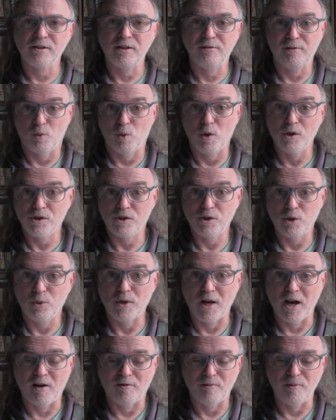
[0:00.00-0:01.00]
if it was
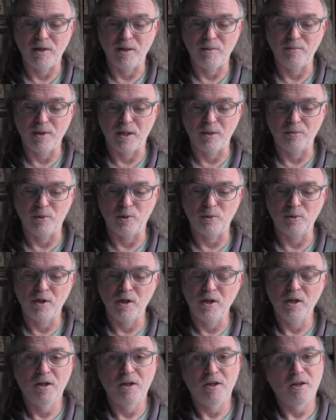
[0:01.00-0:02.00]
2.5 million people,
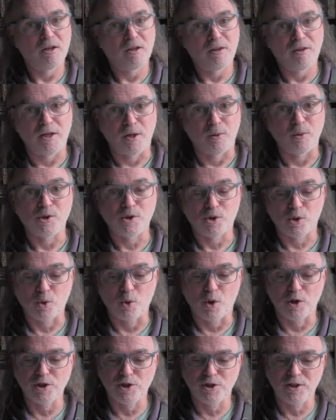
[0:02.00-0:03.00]
then it was
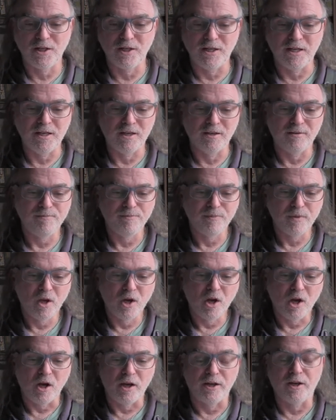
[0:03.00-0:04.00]
Squash City,
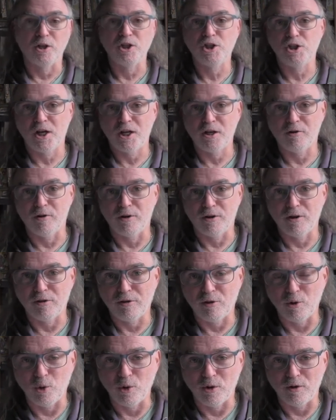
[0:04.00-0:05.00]
and I shudder at the
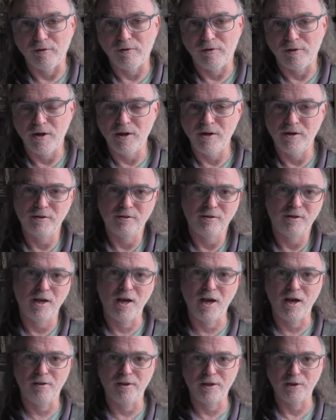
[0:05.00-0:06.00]
thought of
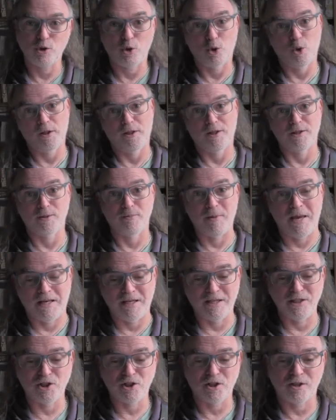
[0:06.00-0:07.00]
how their toilets
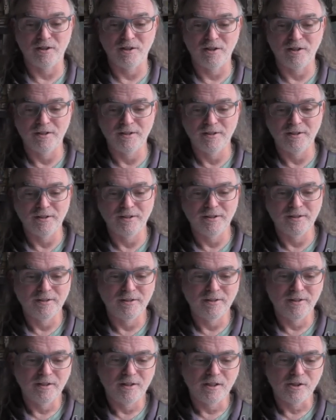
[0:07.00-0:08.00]
managed.
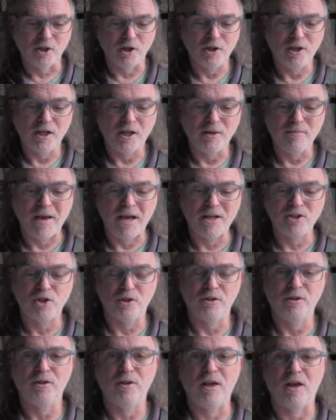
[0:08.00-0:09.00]
So you can
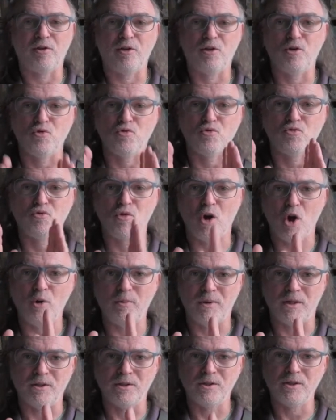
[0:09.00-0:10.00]
imagine that the
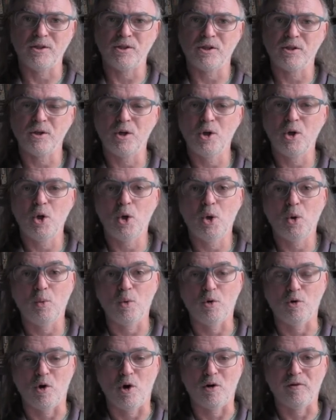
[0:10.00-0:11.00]
Romans
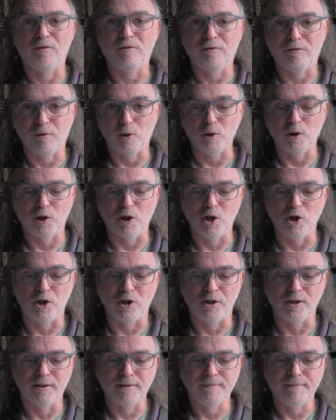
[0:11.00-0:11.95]
were on full alert,